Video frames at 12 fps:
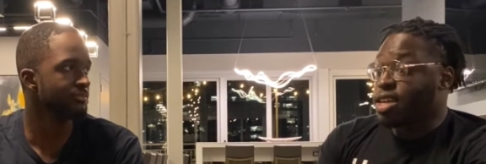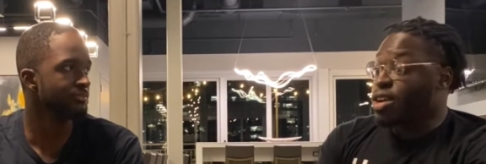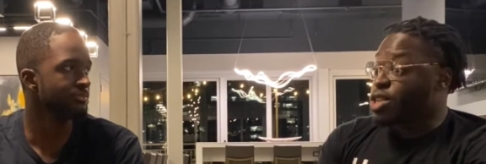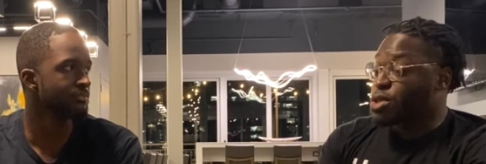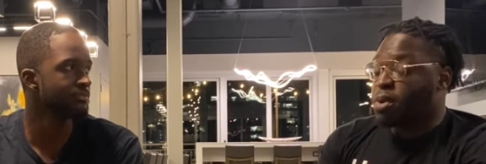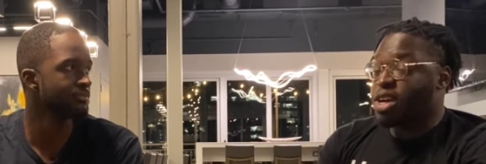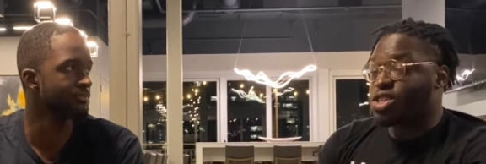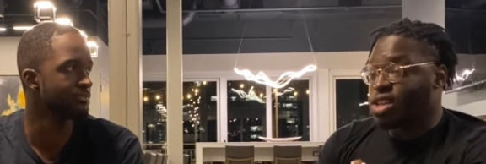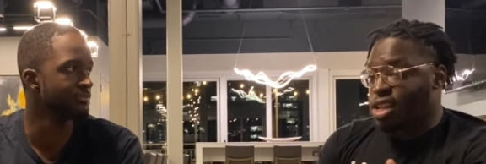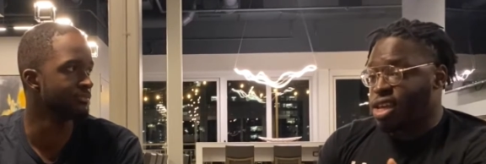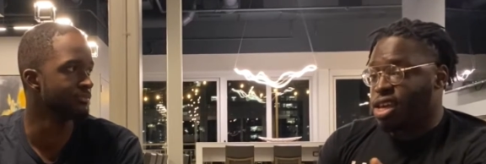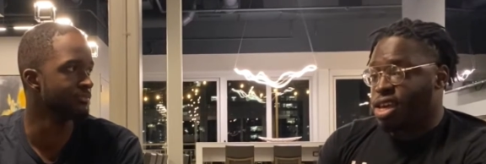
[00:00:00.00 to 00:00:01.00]
Speaker 1: year
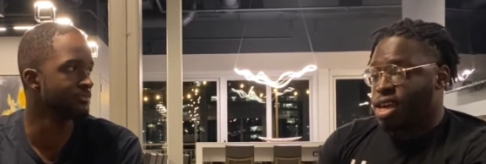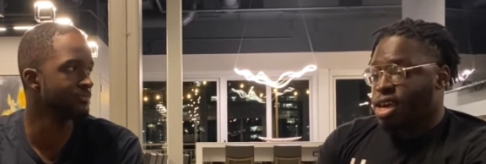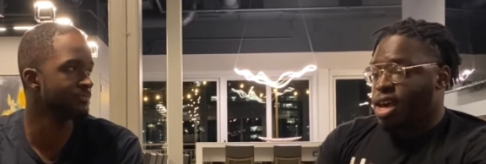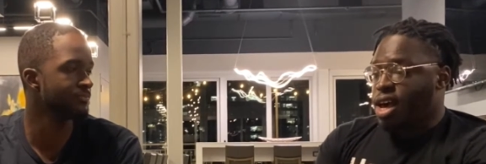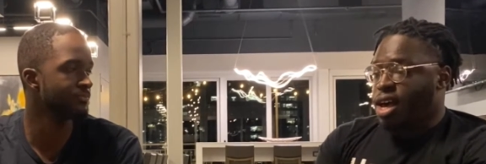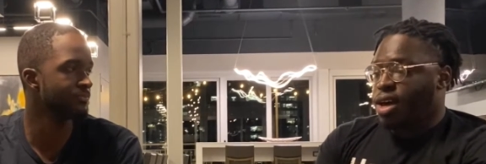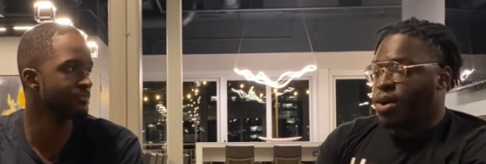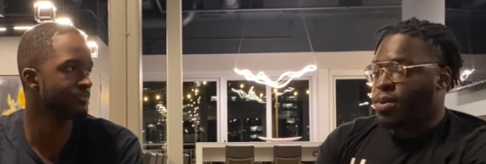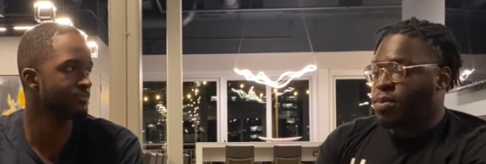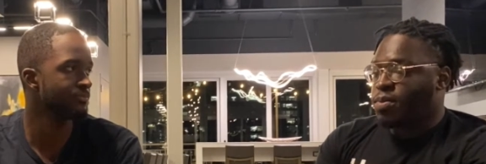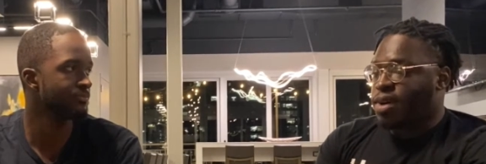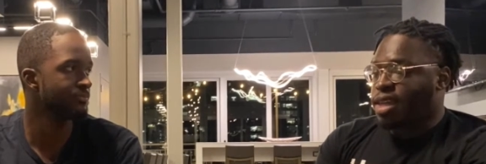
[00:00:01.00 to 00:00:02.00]
especially
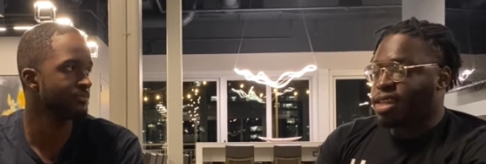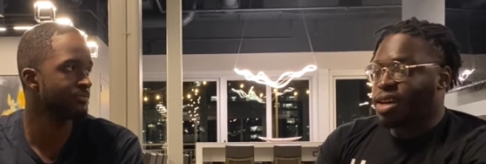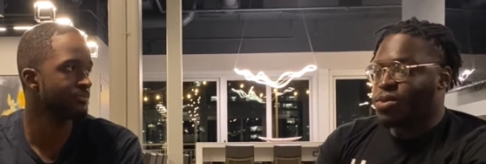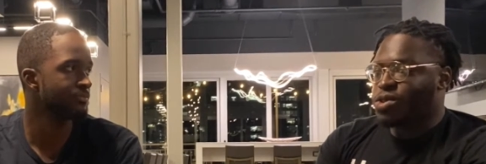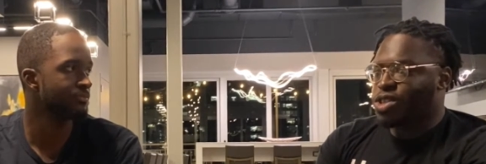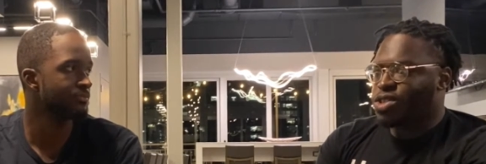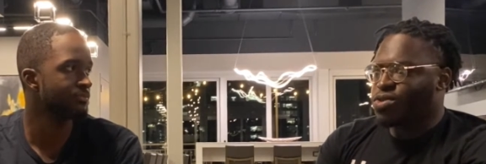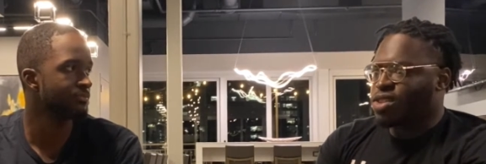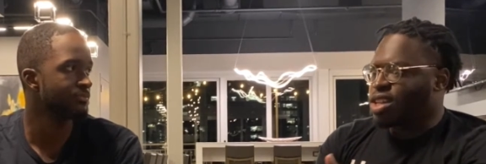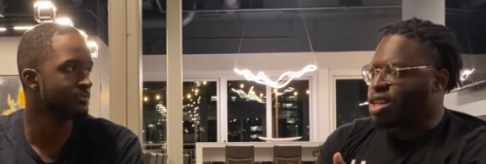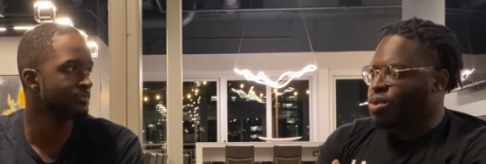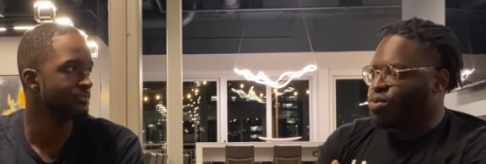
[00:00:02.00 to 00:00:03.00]
think I was just
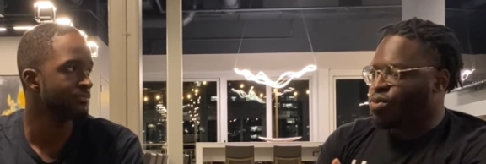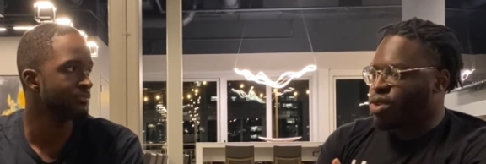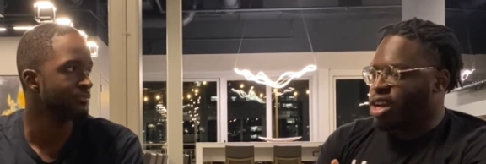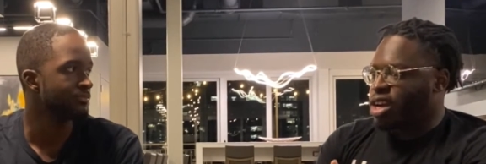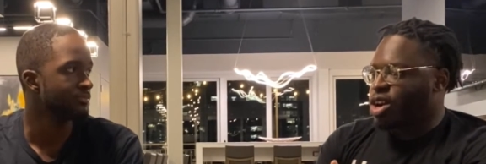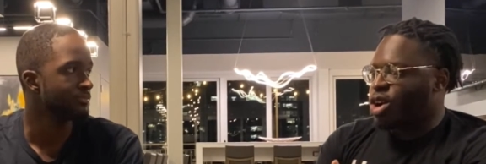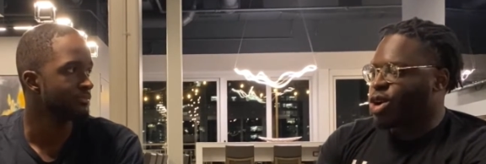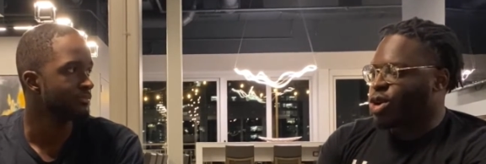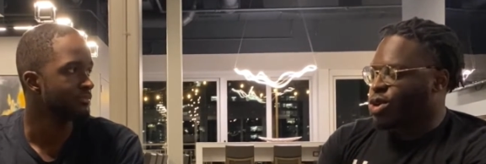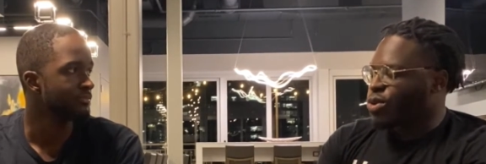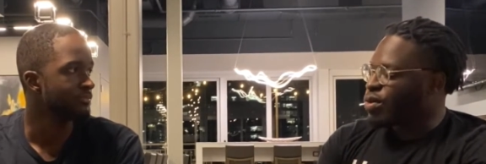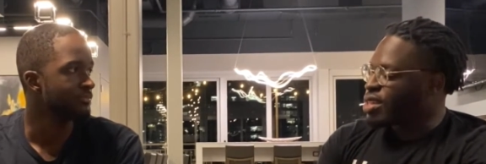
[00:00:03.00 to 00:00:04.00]
reading an
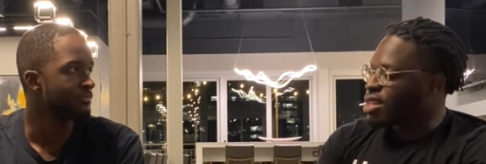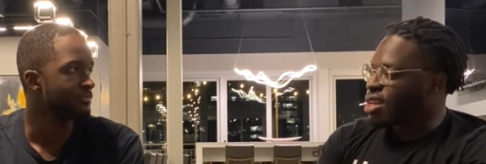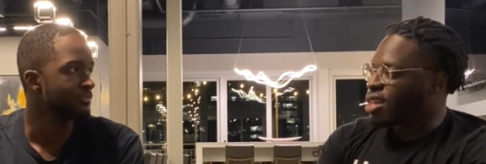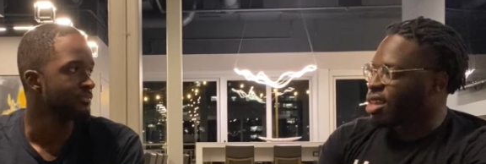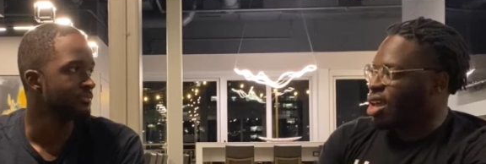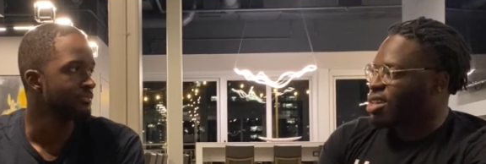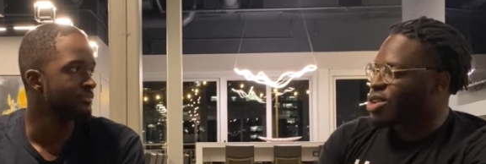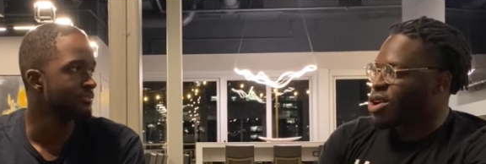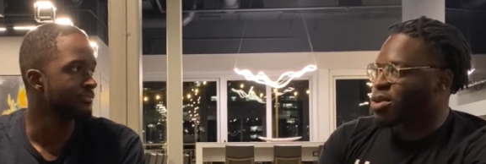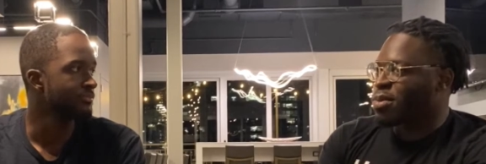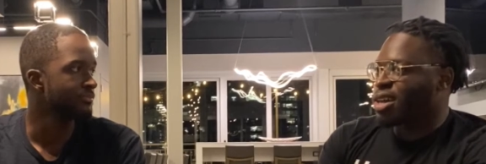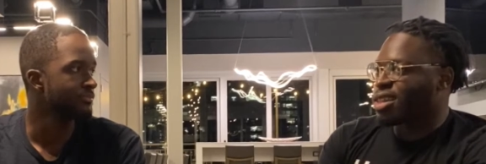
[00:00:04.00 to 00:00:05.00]
article recently that talked
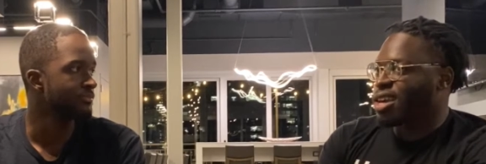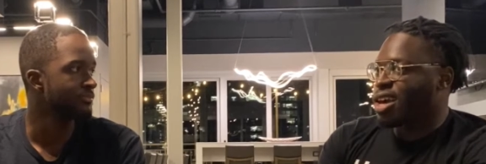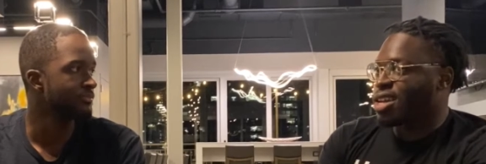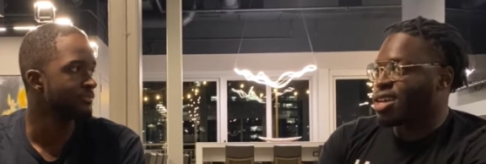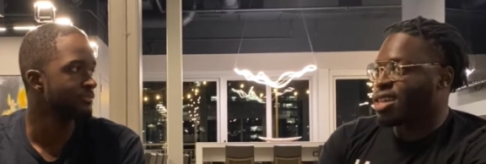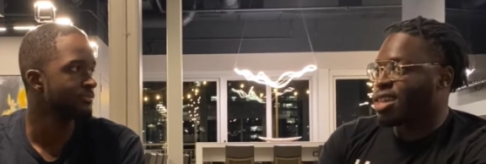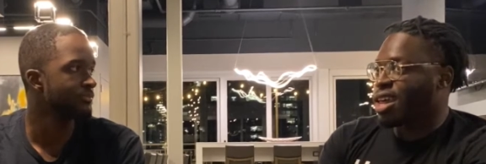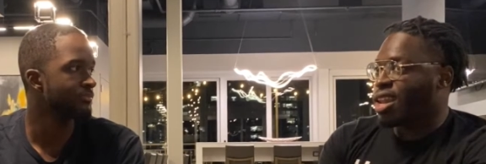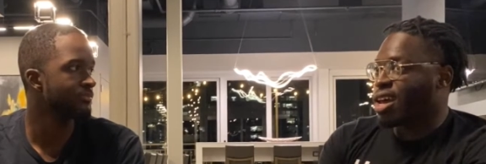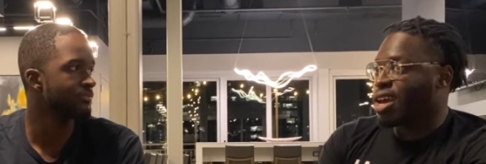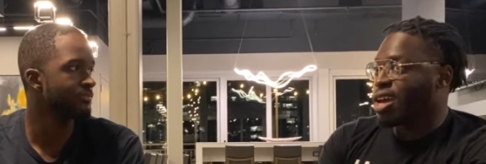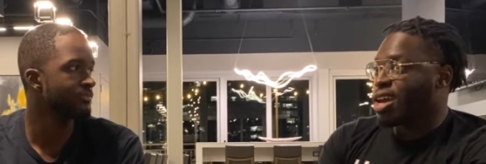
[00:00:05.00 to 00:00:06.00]
about the idea that
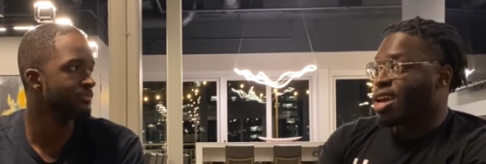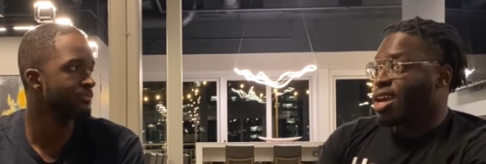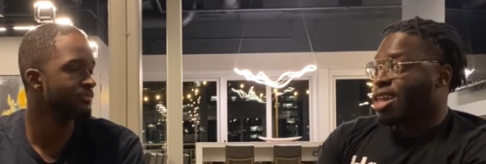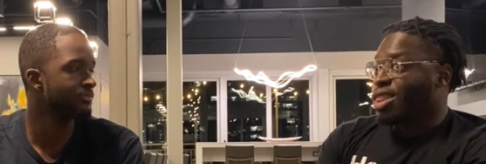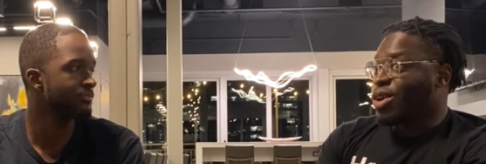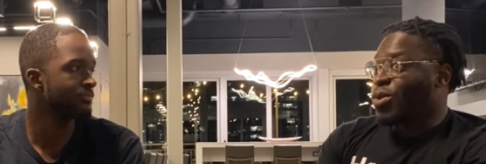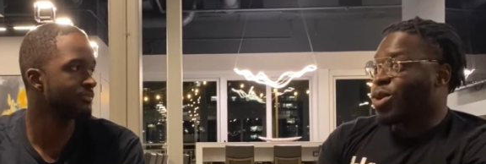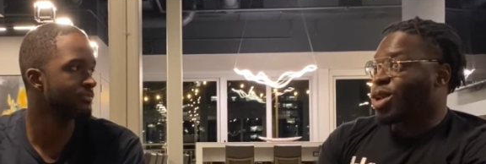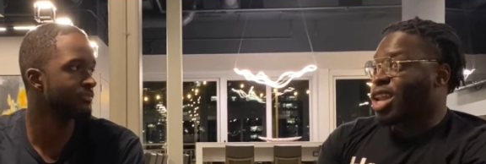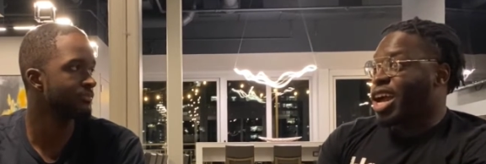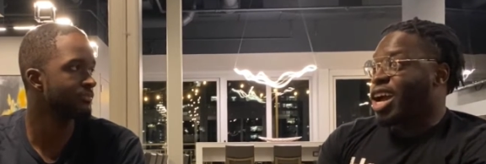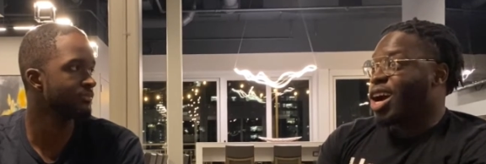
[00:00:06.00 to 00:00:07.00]
like there were
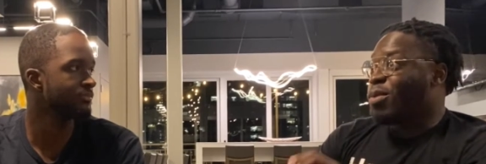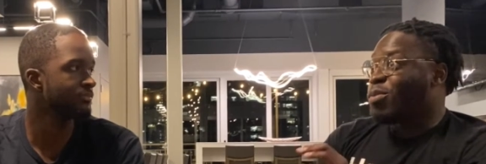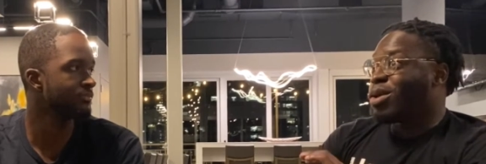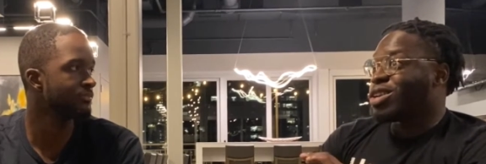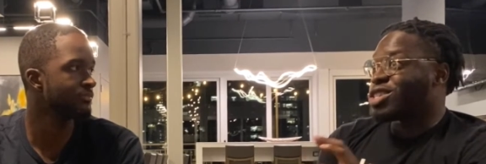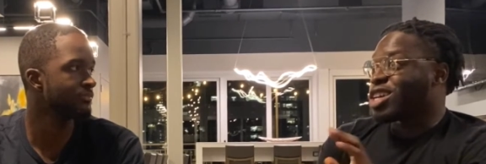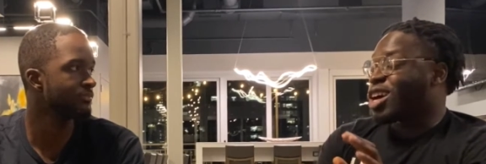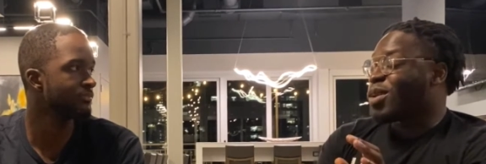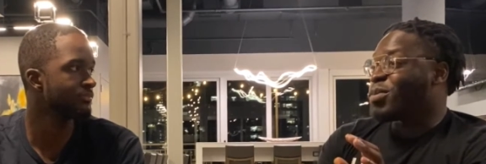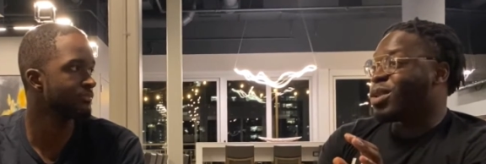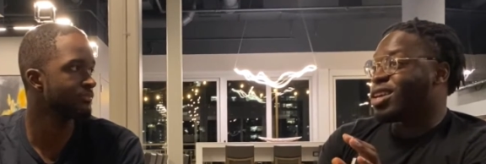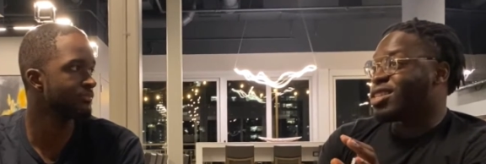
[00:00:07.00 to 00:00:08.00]
like a bunch of
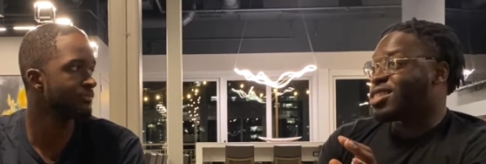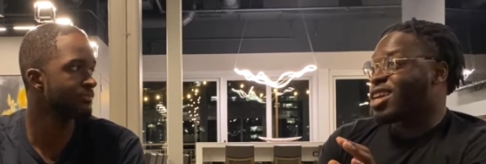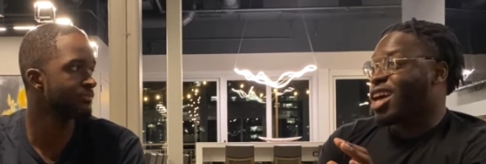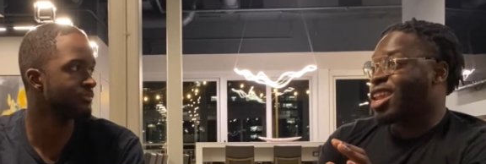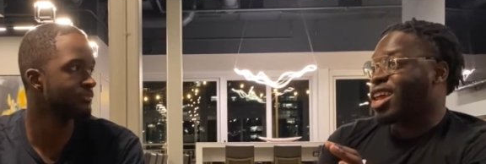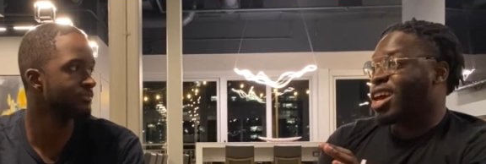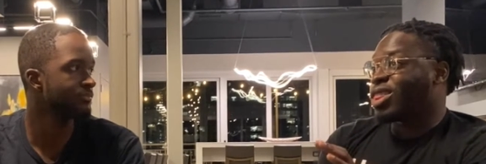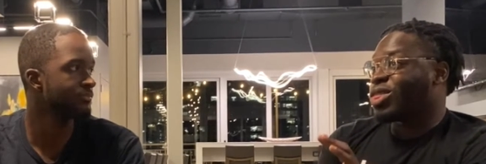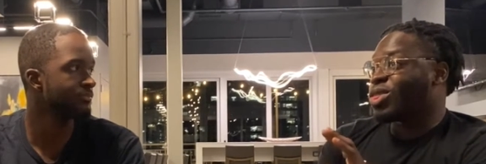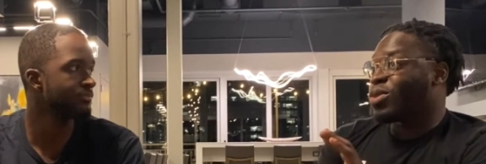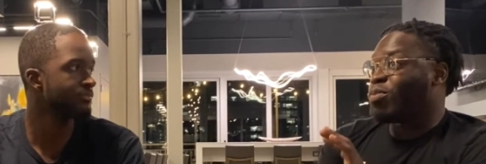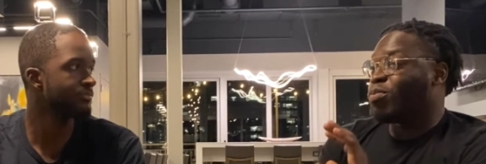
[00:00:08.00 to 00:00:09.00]
companies that like
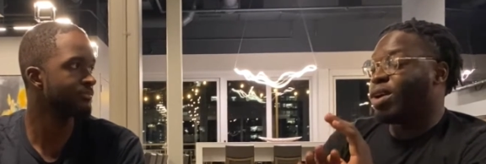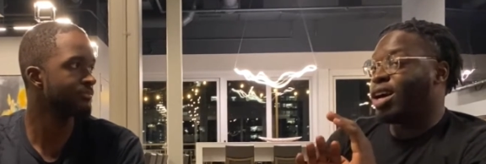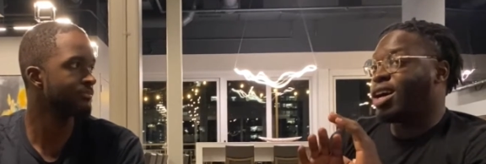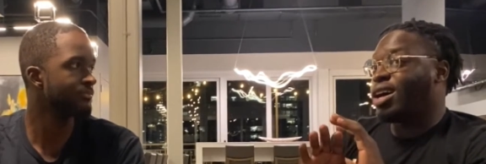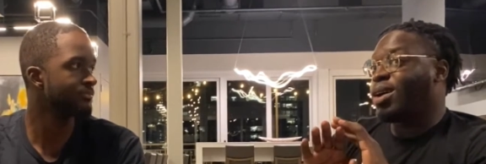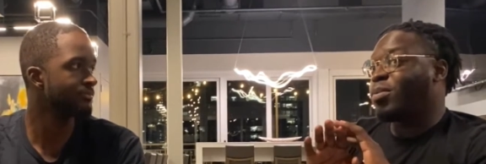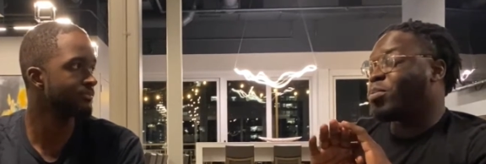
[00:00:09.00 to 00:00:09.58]
uh,